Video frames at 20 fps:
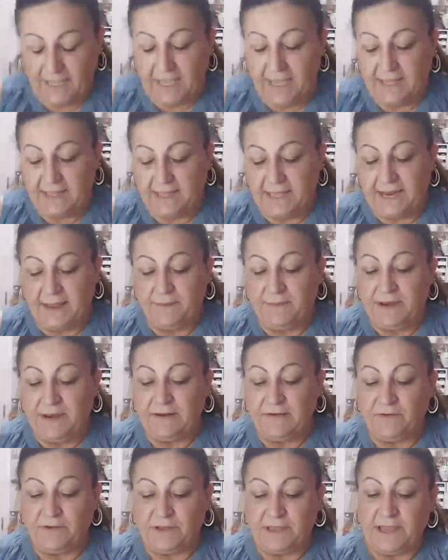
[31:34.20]
And then I've
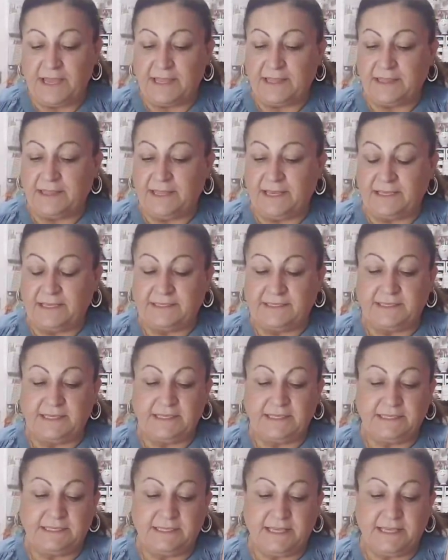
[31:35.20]
been looking at this. This